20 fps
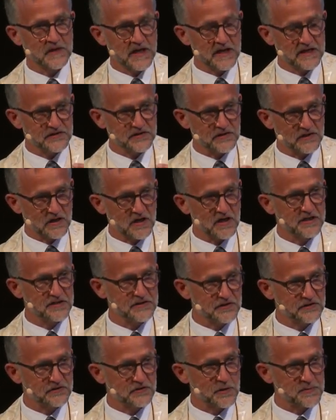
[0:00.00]
That is an
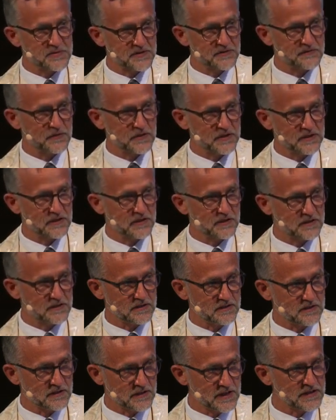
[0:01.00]
honest description of what
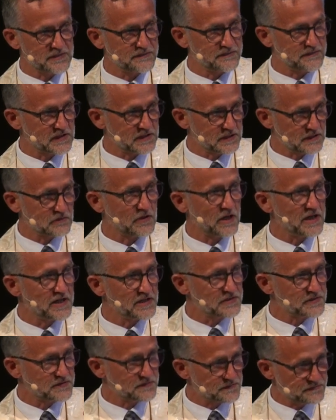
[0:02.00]
life in
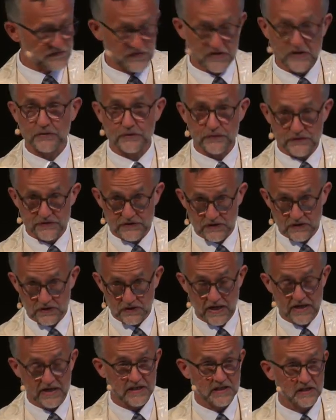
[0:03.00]
Christ feels
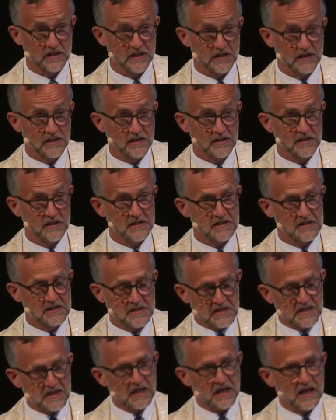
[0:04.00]
like.
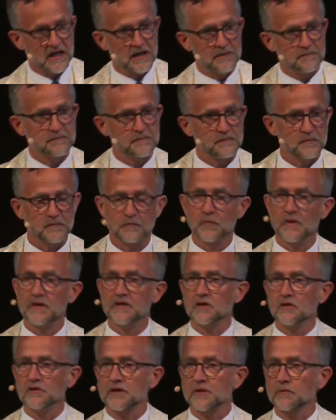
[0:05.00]
Um,
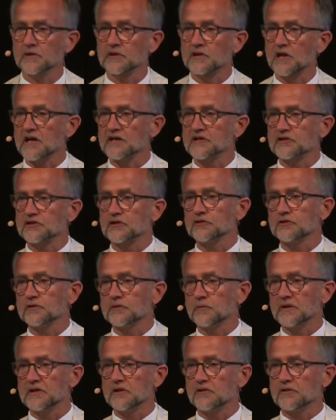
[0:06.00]
we know that we're God's
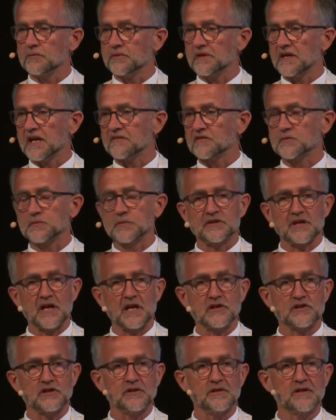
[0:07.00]
children, we know that we have His
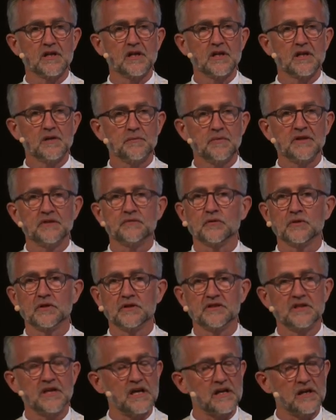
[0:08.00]
protection, but if
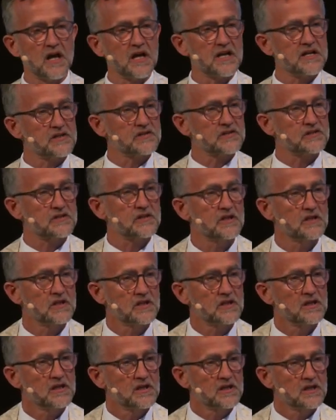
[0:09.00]
we're dead honest,
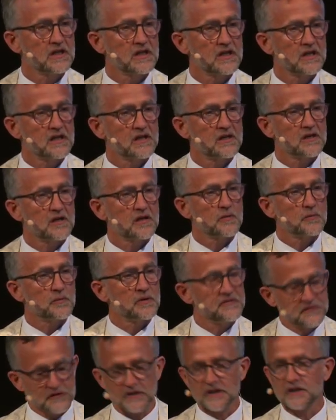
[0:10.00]

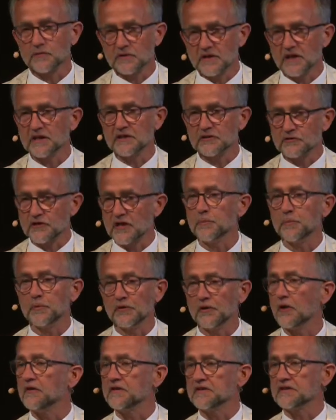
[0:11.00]
we feel like we're getting
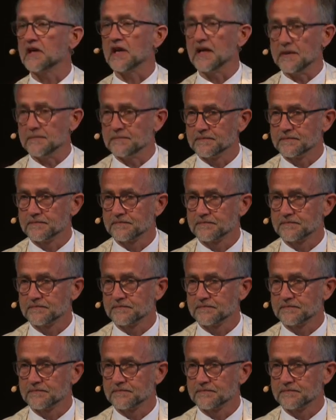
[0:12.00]
trampled all the time.